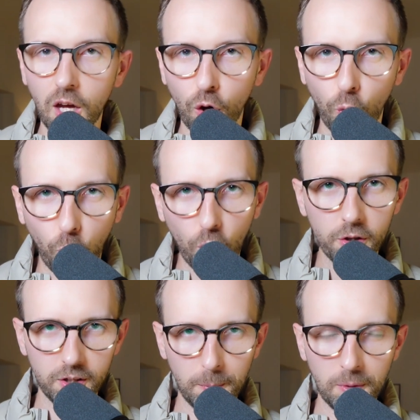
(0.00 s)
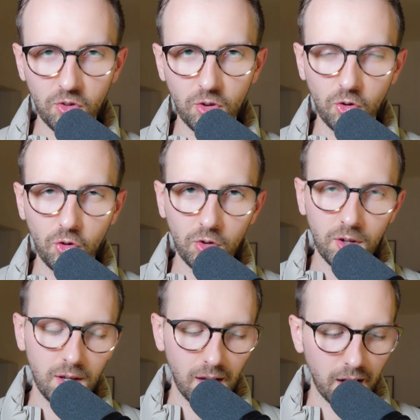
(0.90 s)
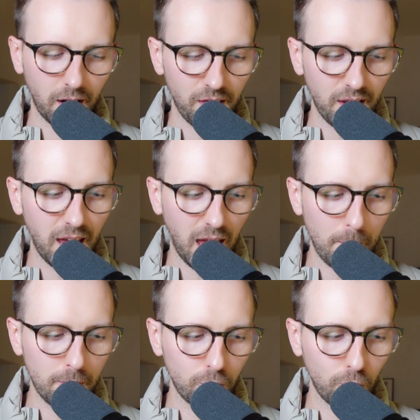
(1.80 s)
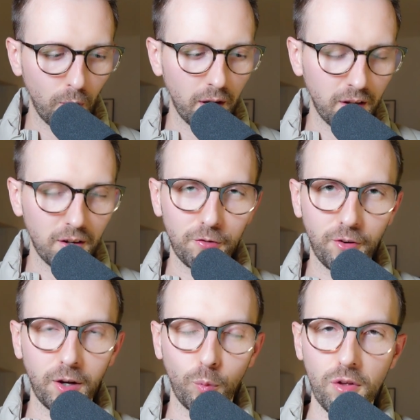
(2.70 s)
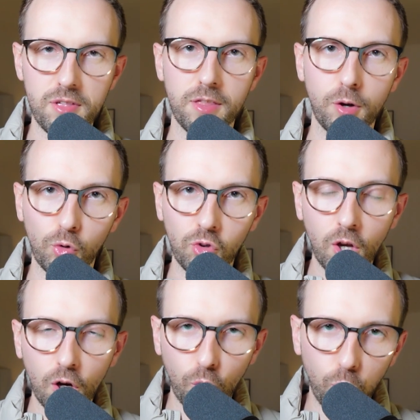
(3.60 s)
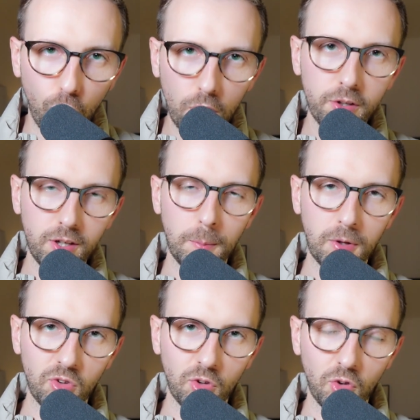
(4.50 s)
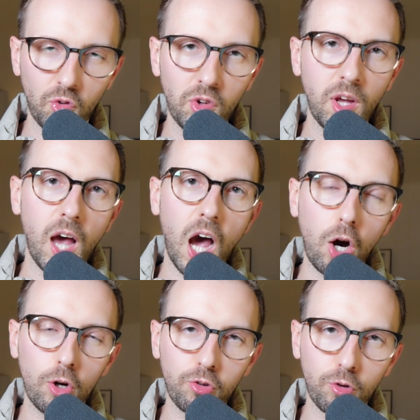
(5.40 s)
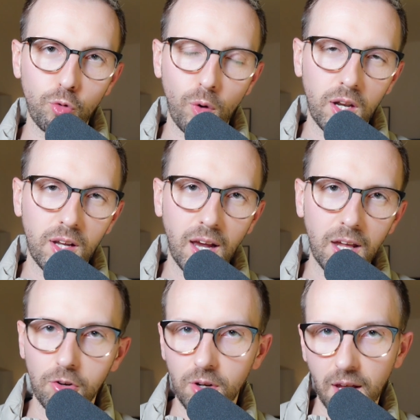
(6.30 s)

quality businesses and are then able to identify whether those quality businesses are also trading at an